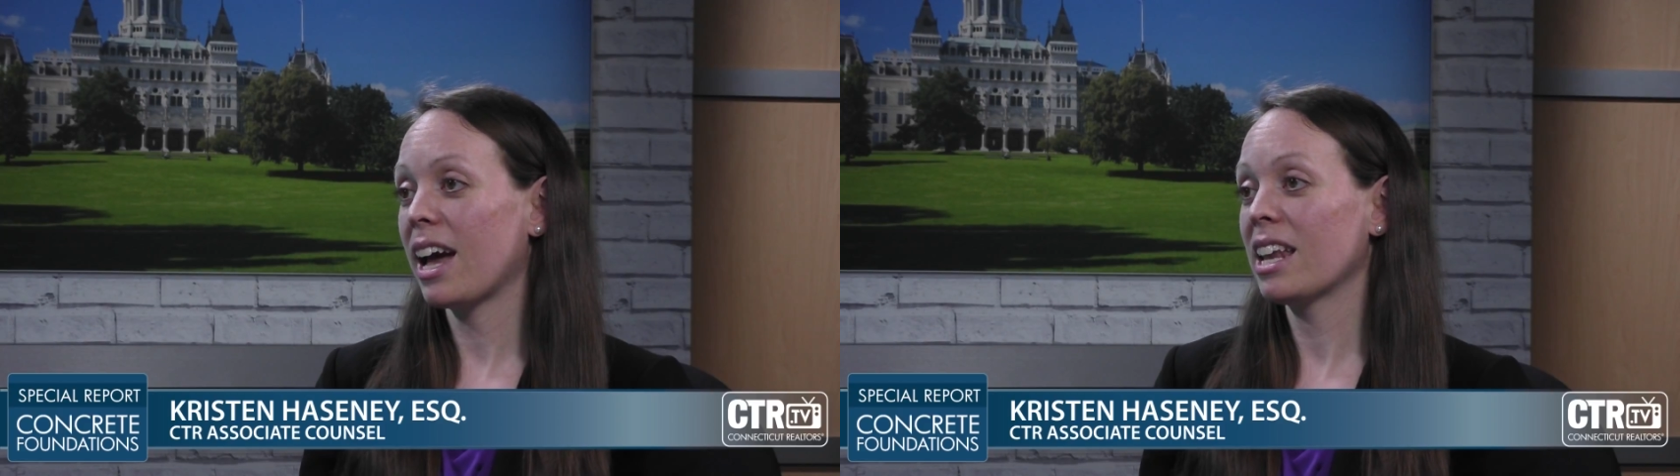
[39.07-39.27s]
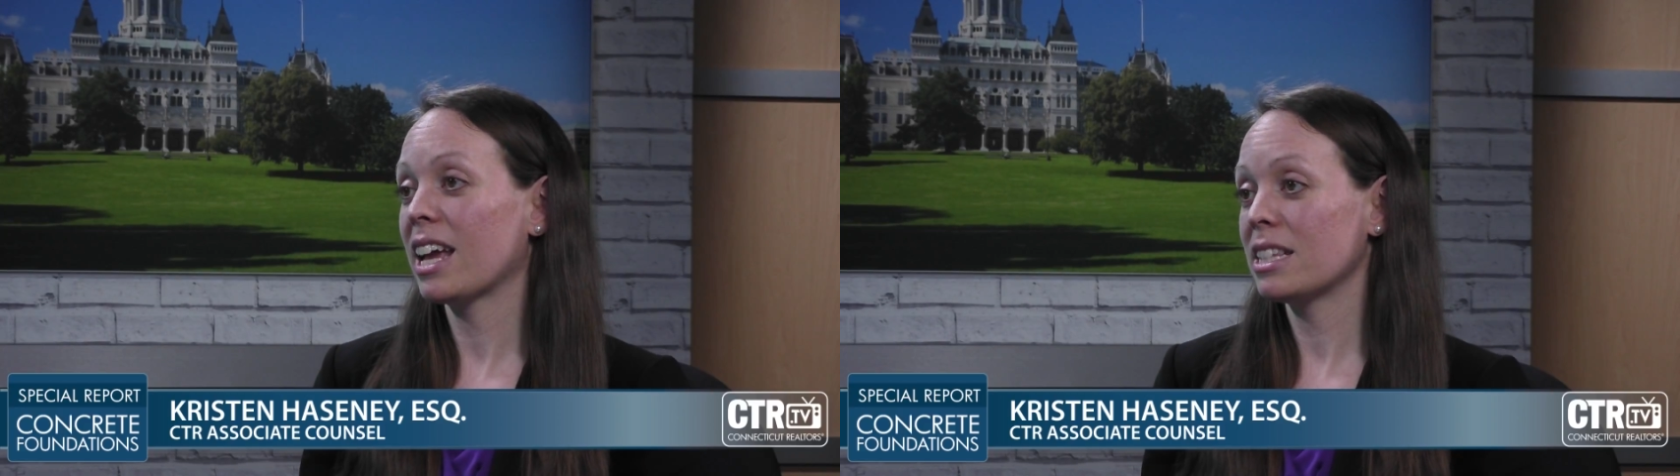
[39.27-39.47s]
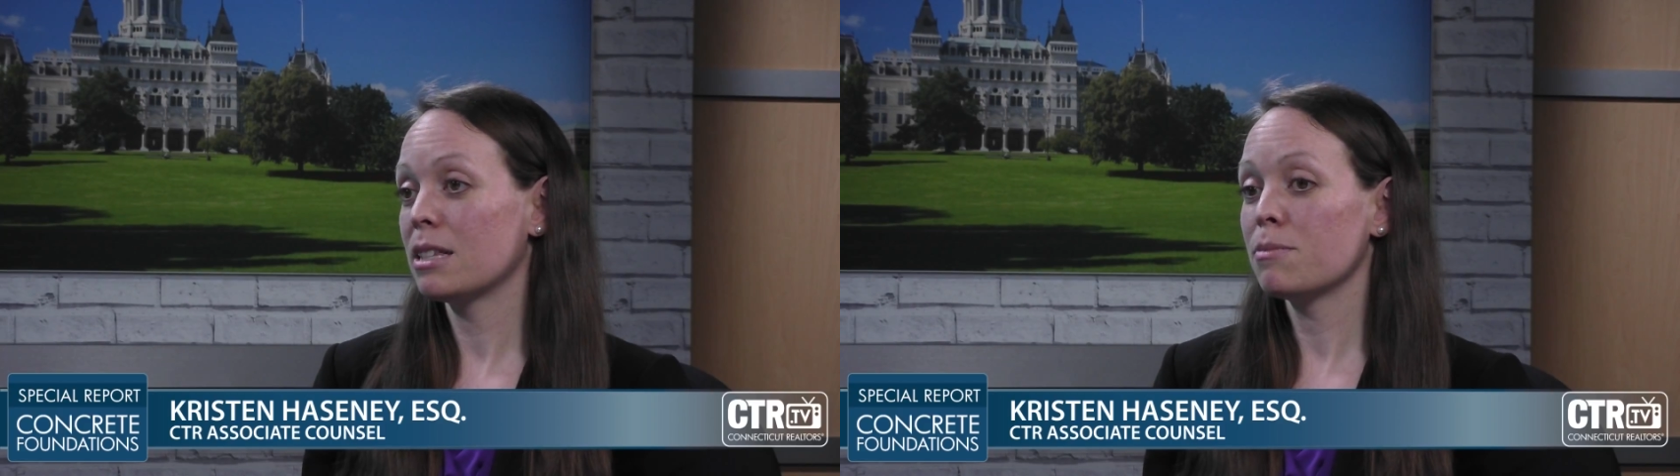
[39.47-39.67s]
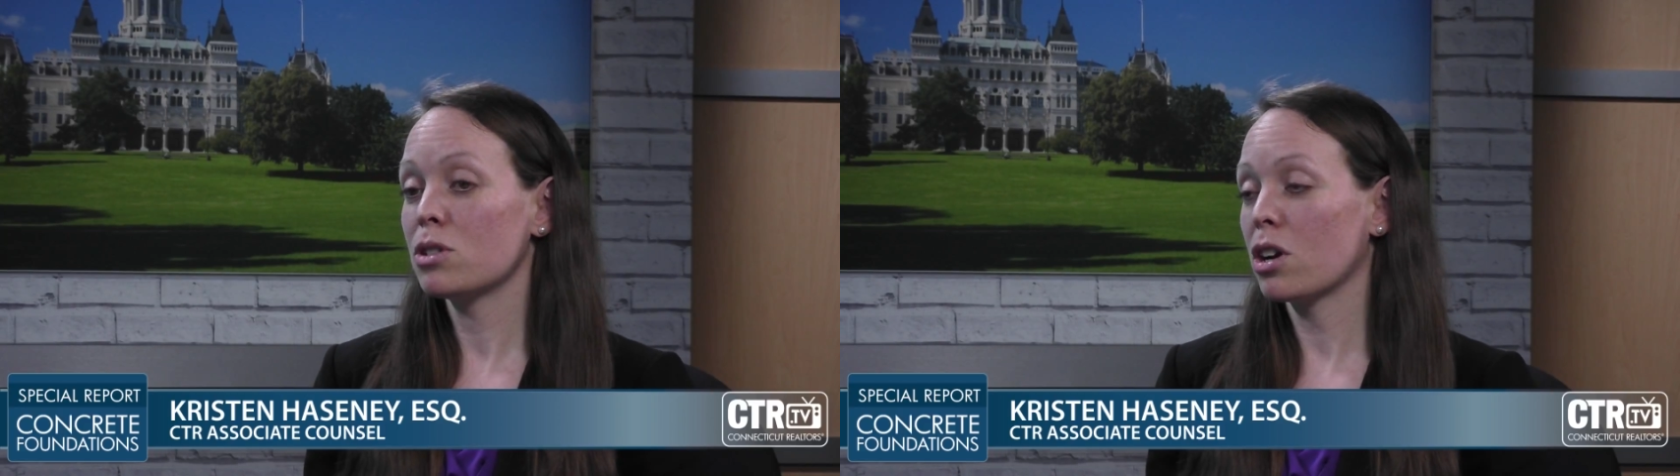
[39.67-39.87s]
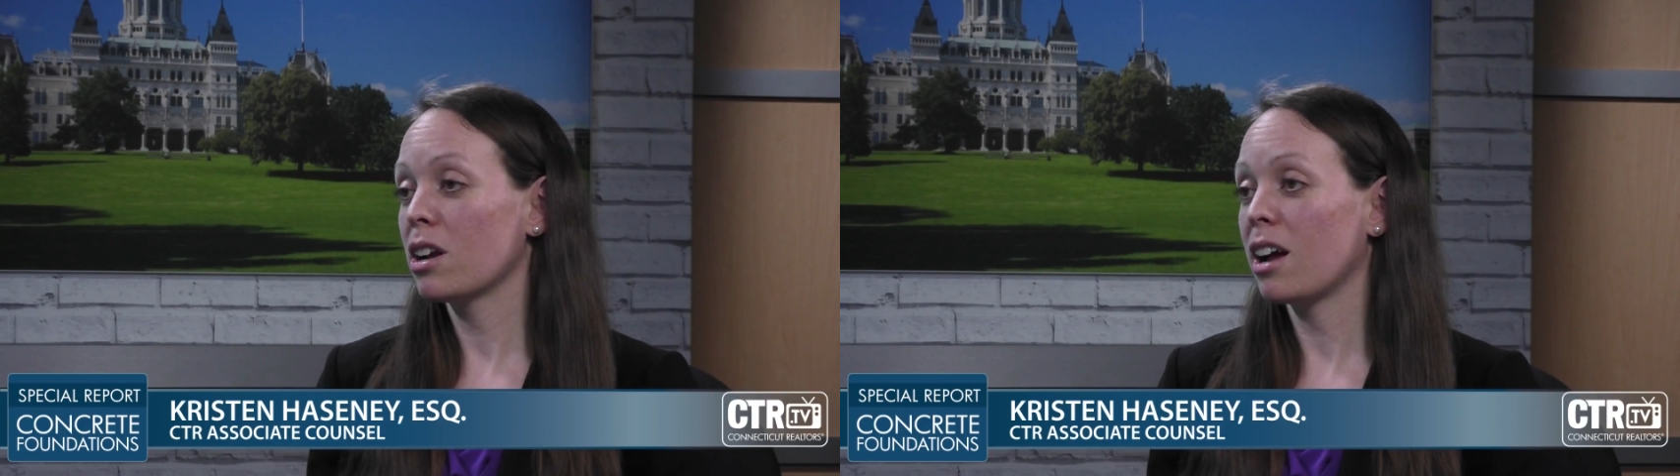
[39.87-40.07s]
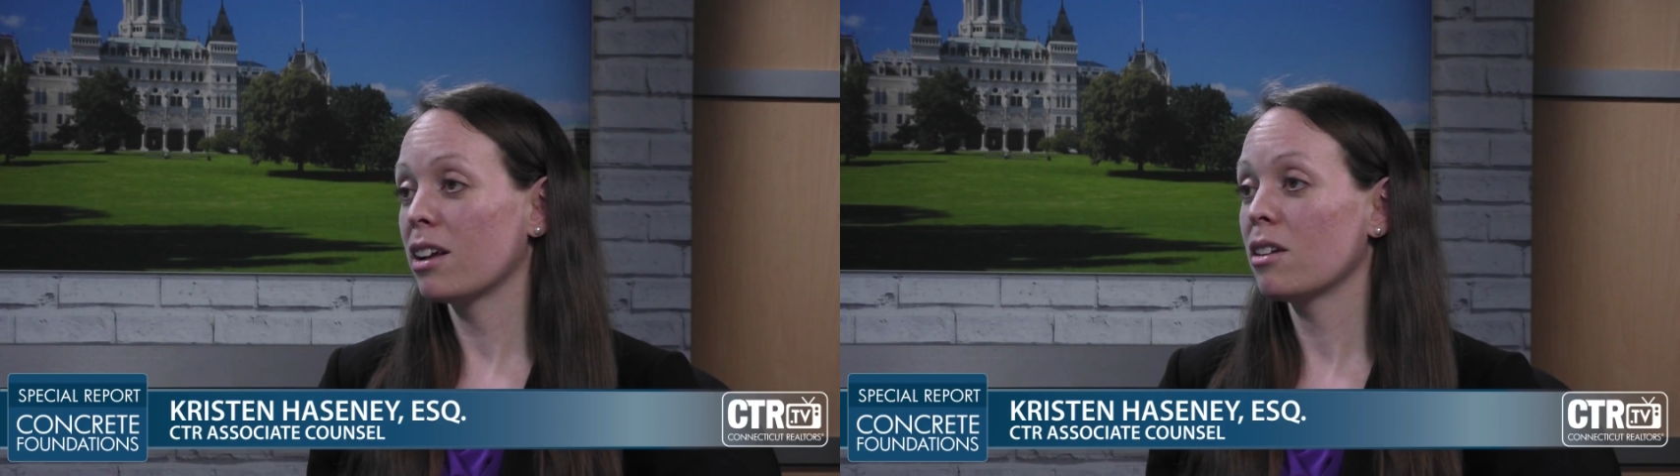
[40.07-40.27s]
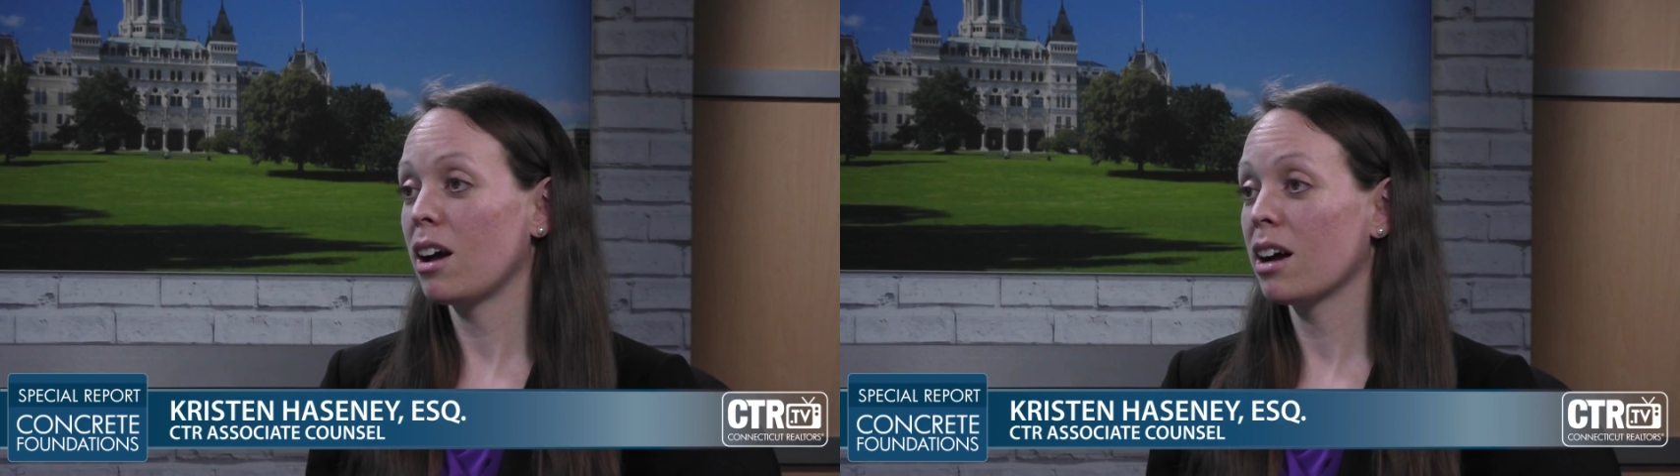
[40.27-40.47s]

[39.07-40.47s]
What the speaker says: and gets them started on